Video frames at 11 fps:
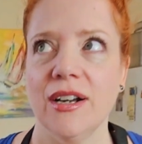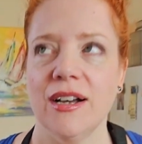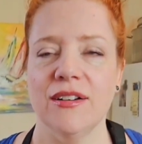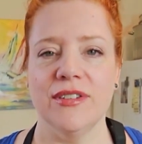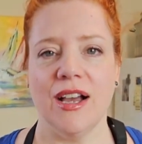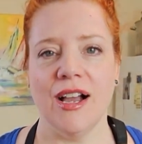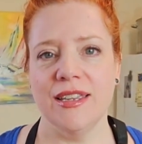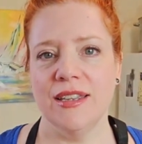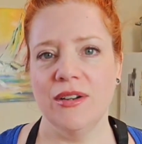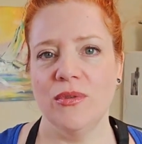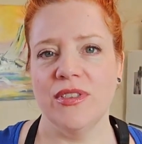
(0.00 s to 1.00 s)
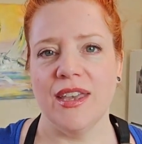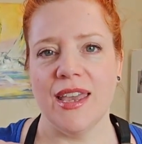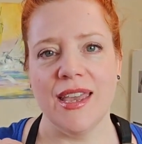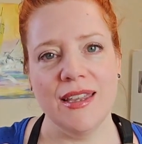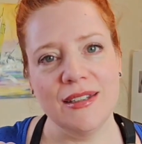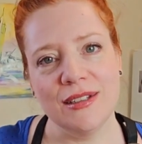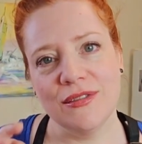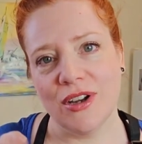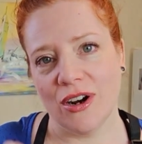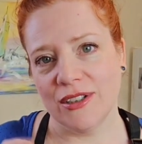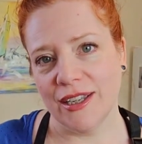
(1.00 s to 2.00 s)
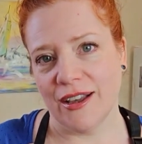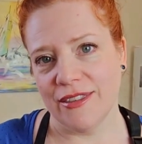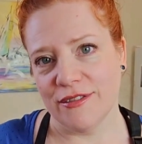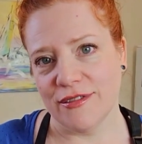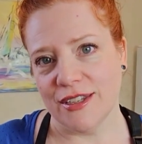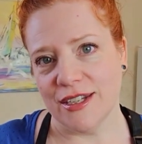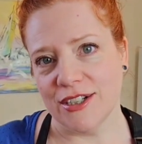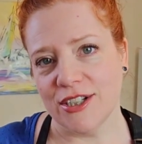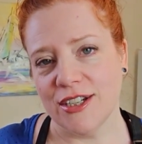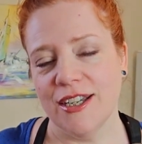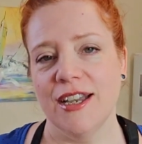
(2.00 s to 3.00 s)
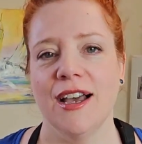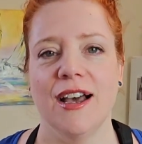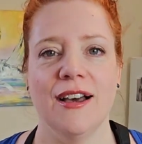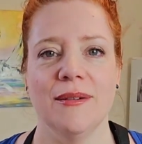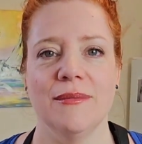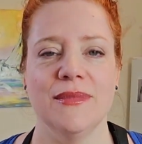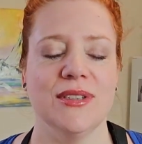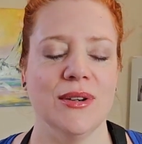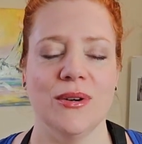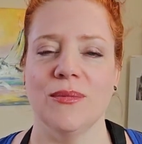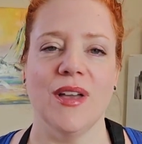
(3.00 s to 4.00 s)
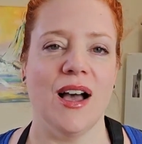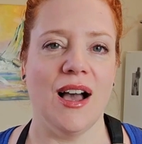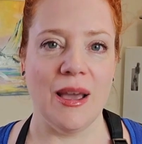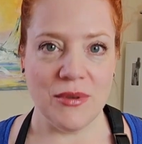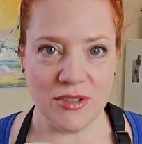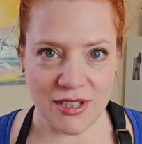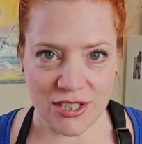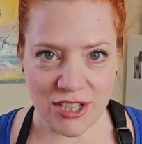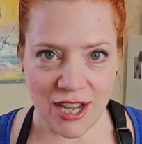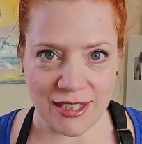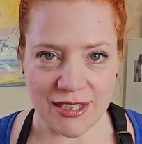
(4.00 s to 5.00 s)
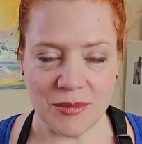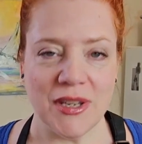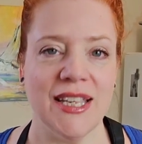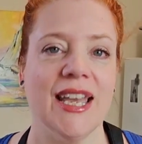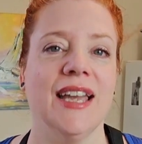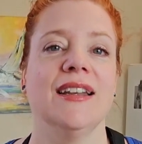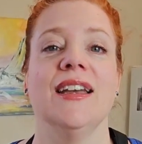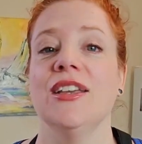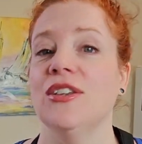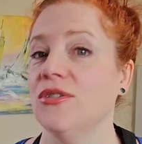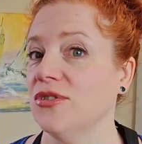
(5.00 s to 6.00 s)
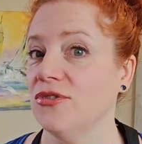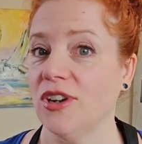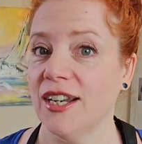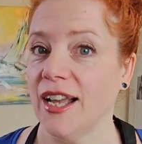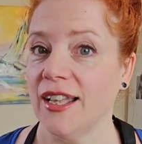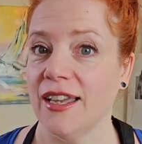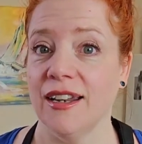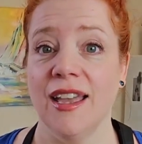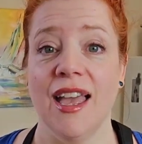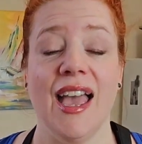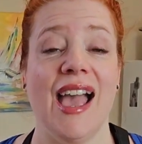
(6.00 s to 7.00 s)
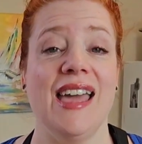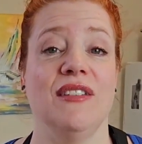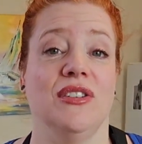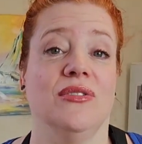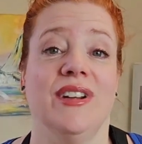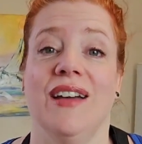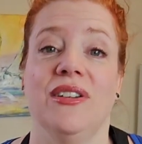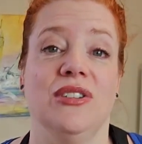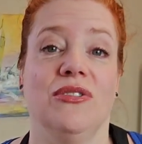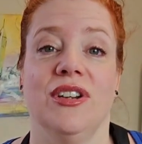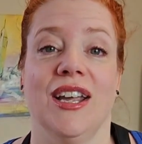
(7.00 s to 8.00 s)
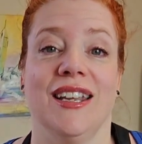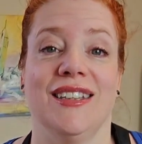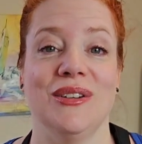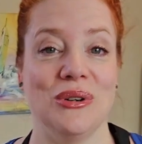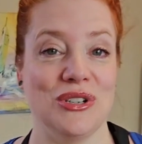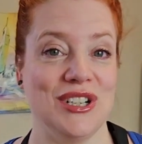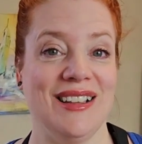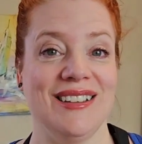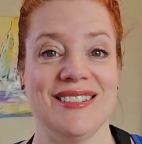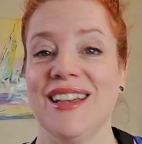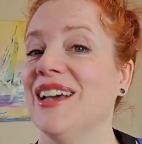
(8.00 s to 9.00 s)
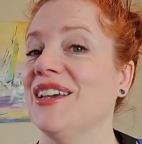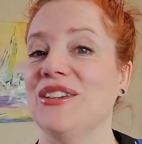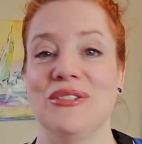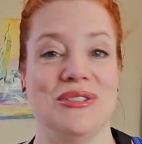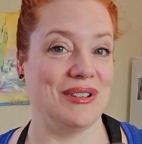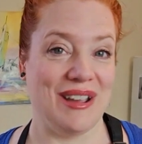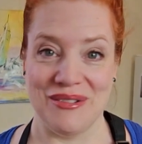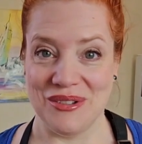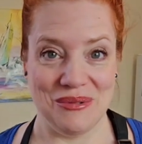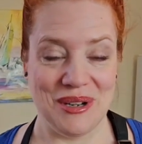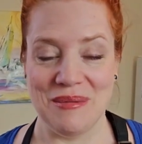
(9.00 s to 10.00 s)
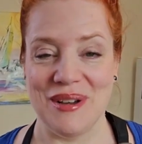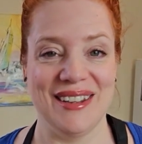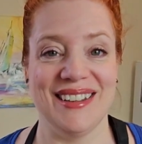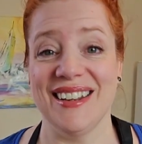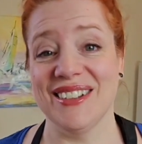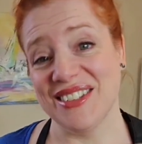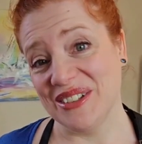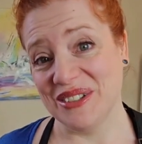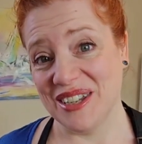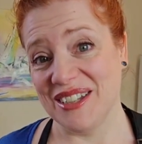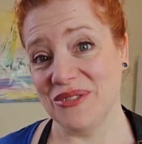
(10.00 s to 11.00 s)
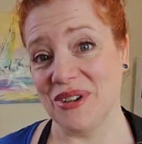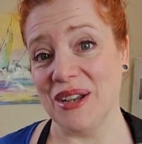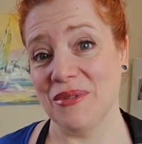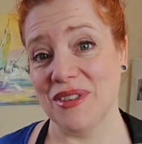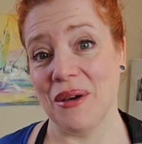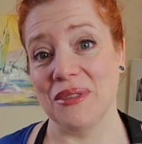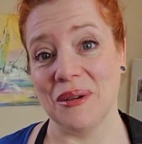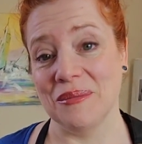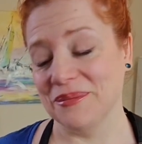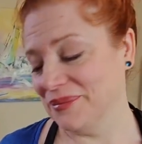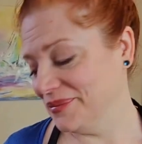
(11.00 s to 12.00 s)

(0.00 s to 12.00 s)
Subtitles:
of an onion with a hint of garlic on the finish. So I'm using shallots, but again, use green onion. And if you don't have any green onion or shallots, you have to worry about it. It'll still taste great without them.